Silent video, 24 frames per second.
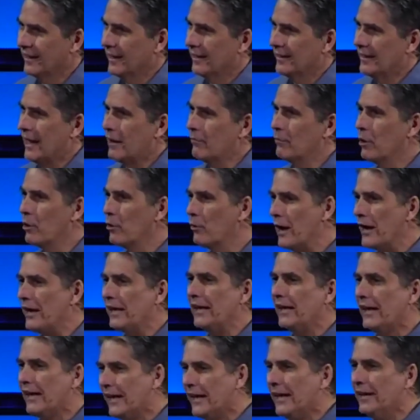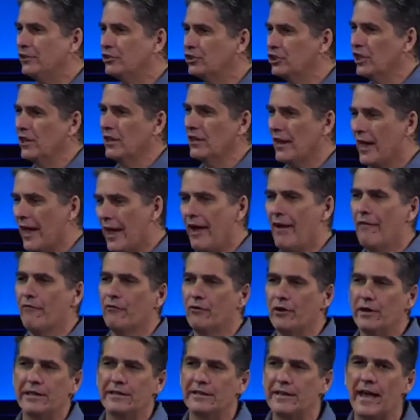That we're ready each and
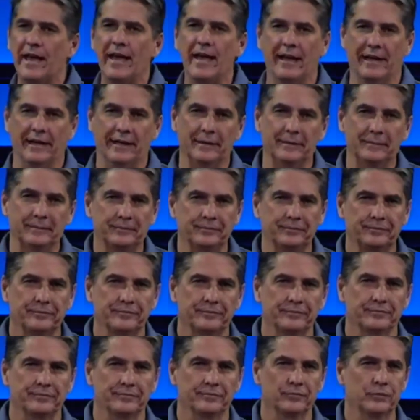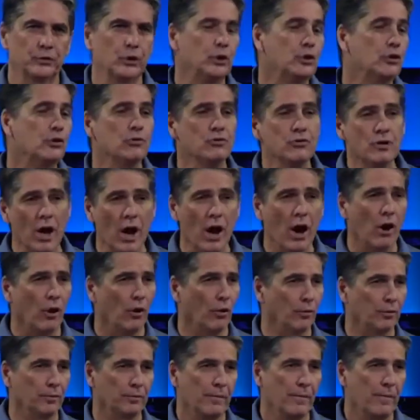every day. Do you
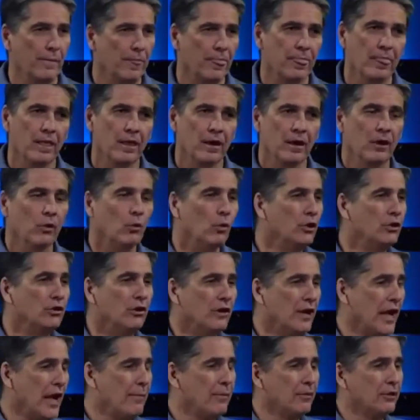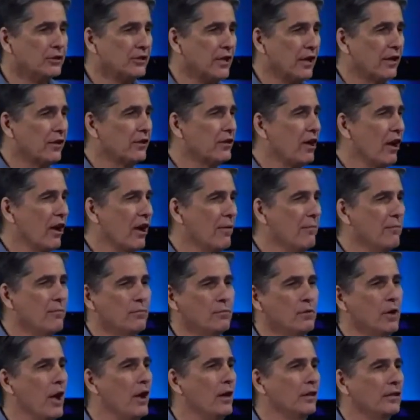know when your neighbor's going to
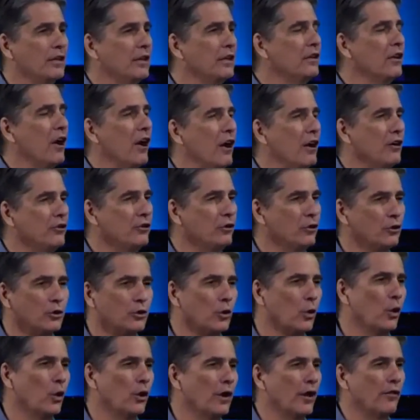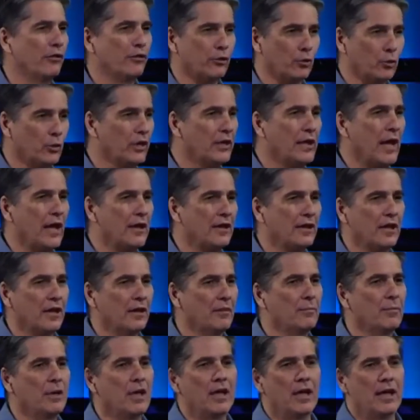come knocking on your door at three A
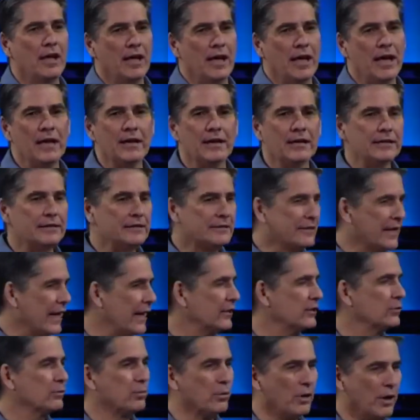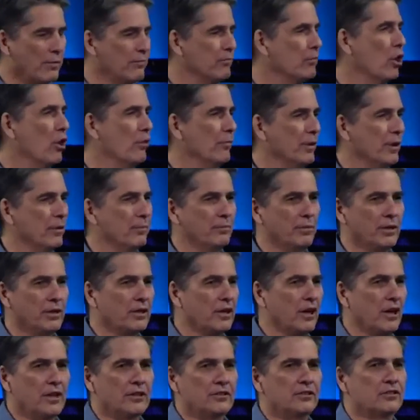M in a desperate moment
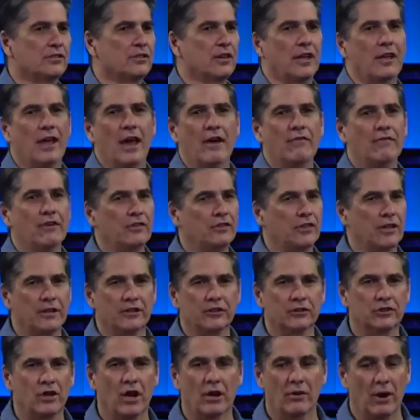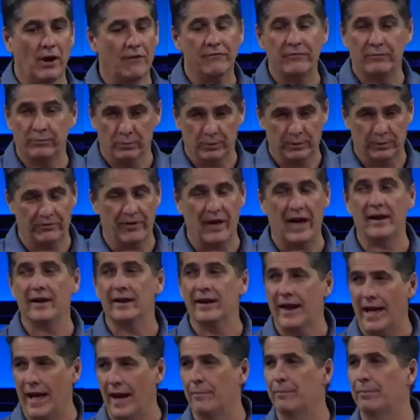because everything has gone wrong? We've had it
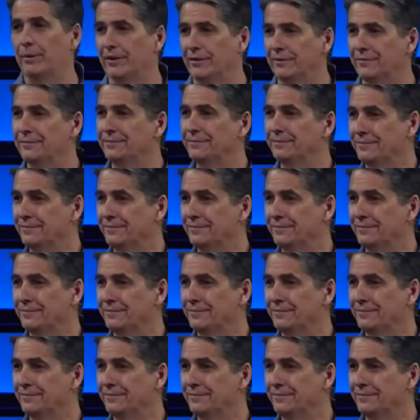happen.